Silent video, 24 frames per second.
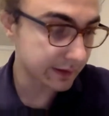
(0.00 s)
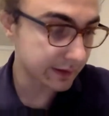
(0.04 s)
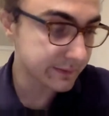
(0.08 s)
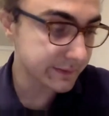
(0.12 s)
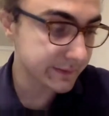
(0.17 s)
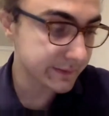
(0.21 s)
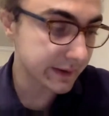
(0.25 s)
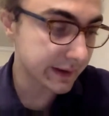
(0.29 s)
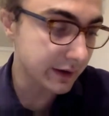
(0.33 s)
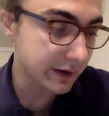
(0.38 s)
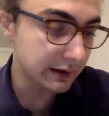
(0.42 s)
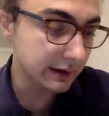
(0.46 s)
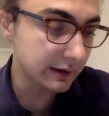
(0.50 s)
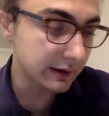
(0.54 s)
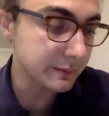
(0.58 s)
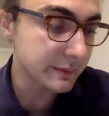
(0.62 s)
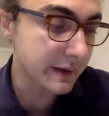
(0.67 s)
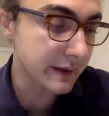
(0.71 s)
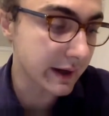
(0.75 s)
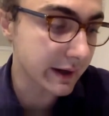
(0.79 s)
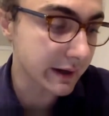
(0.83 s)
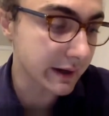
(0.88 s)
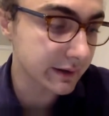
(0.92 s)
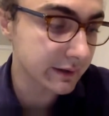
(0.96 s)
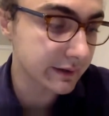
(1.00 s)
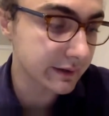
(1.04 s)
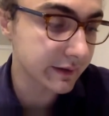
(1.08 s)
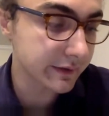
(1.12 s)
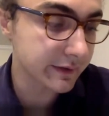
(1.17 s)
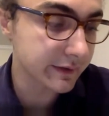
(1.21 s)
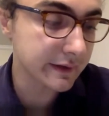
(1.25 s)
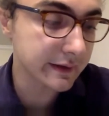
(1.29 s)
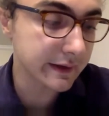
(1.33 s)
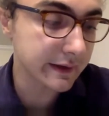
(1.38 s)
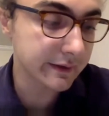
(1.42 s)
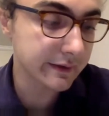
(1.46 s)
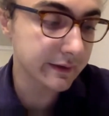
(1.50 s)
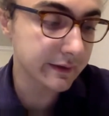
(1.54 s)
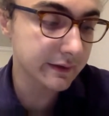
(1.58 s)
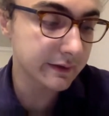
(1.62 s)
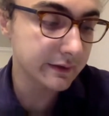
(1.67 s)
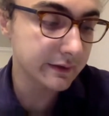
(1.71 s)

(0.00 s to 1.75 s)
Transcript: of column 9 is connected.